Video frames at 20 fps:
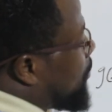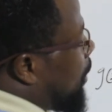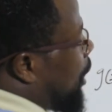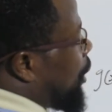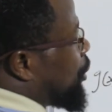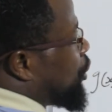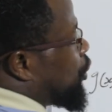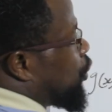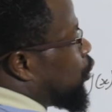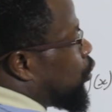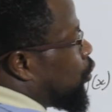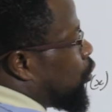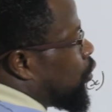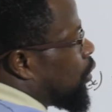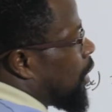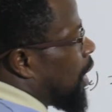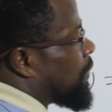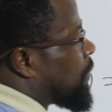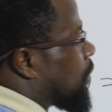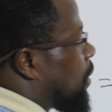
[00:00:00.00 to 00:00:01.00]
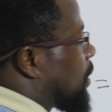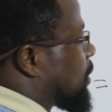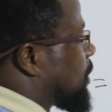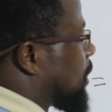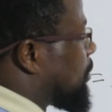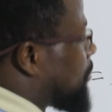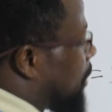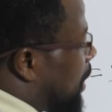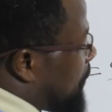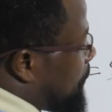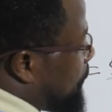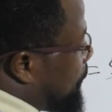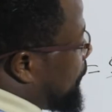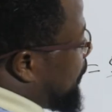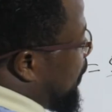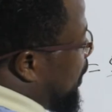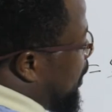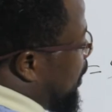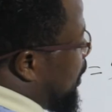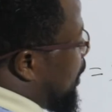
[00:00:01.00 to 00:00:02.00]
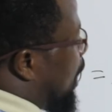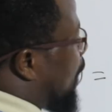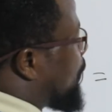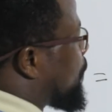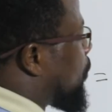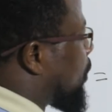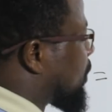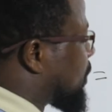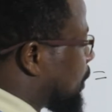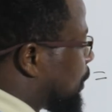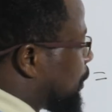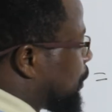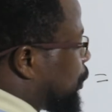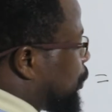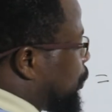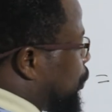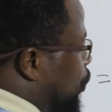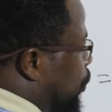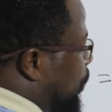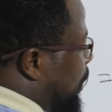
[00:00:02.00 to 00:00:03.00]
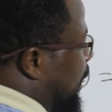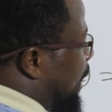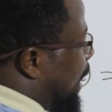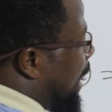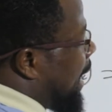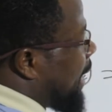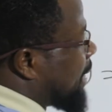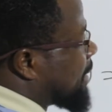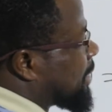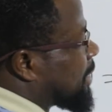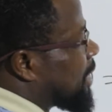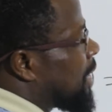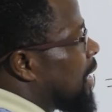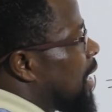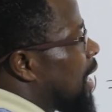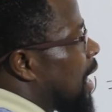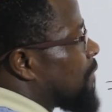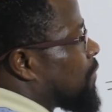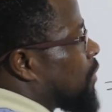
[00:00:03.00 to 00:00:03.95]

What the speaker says: my u, I've gotten my v, I've gotten the u, the x, I've